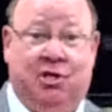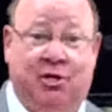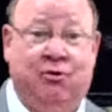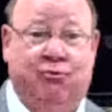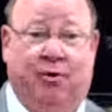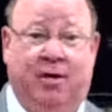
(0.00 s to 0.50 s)

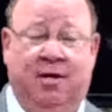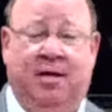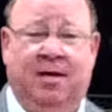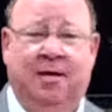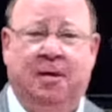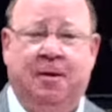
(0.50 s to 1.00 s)
children.
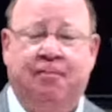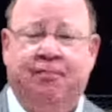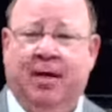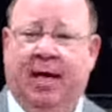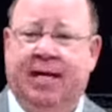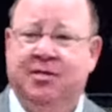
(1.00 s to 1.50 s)

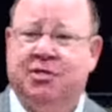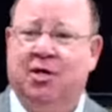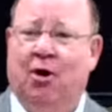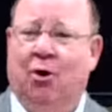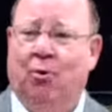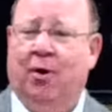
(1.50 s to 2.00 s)
And
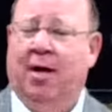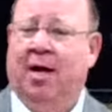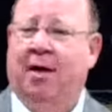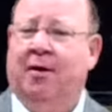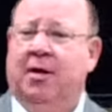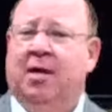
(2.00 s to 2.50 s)

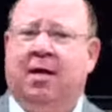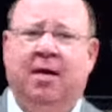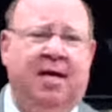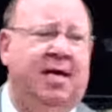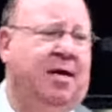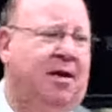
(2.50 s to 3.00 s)
so
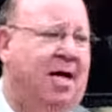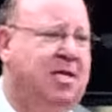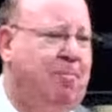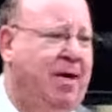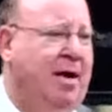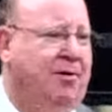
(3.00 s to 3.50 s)
Leah,
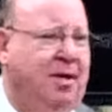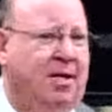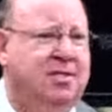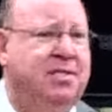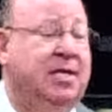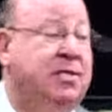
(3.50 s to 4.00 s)
not to be
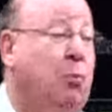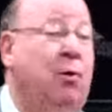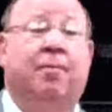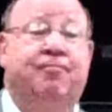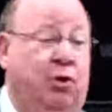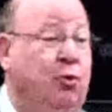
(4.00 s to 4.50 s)
outdone, says,
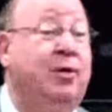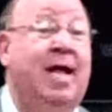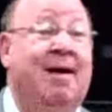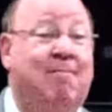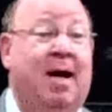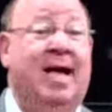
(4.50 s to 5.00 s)
well, you
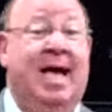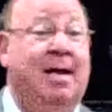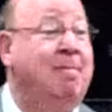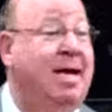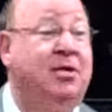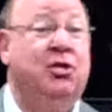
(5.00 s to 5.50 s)
can have my
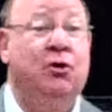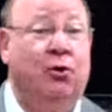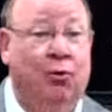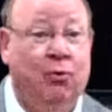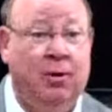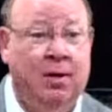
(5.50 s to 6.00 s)
handmaid
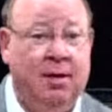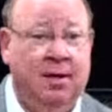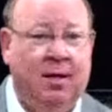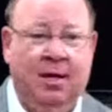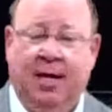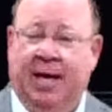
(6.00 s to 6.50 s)
too.
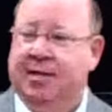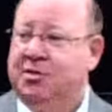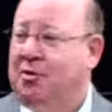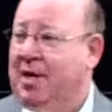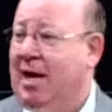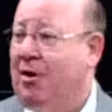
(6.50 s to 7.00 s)

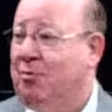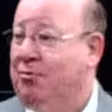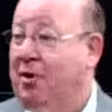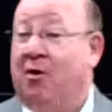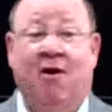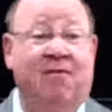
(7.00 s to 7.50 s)
And so
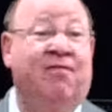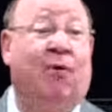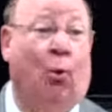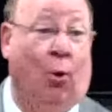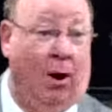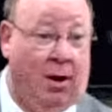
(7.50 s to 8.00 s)
now there are
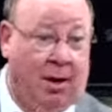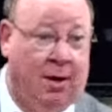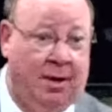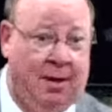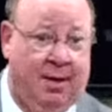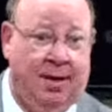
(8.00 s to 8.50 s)
4.
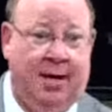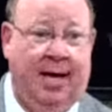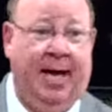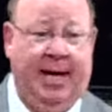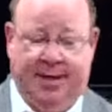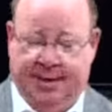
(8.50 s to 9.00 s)

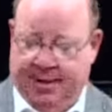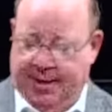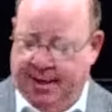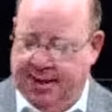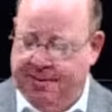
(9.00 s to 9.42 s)
And